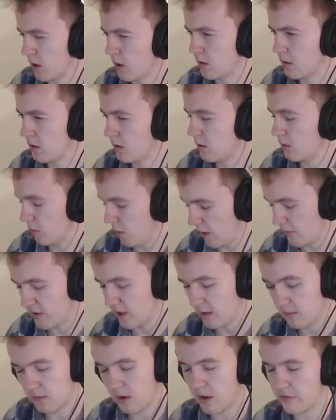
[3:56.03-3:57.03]
run. Well, I've
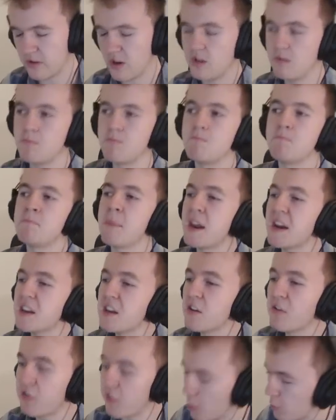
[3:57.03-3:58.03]
done I've done many
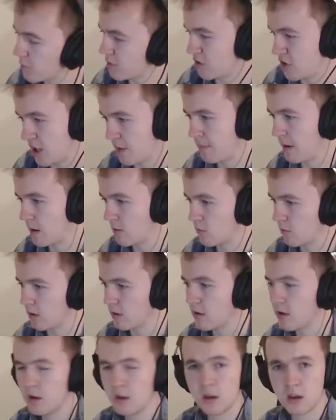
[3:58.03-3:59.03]
a forward jetpack
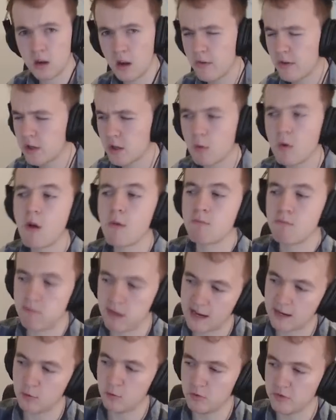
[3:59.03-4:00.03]
run. Never done one
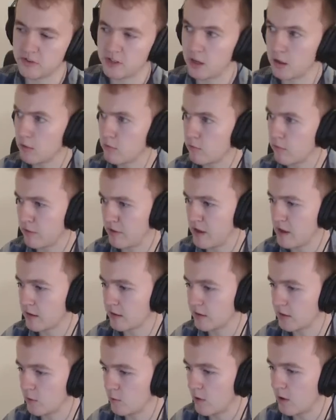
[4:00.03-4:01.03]
backwards, I don't
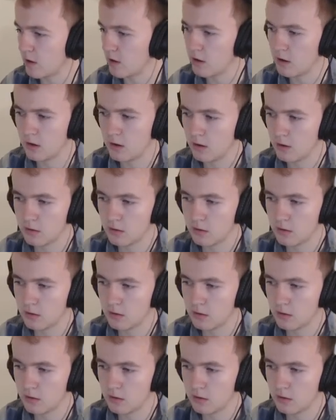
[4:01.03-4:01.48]
think. So, uh,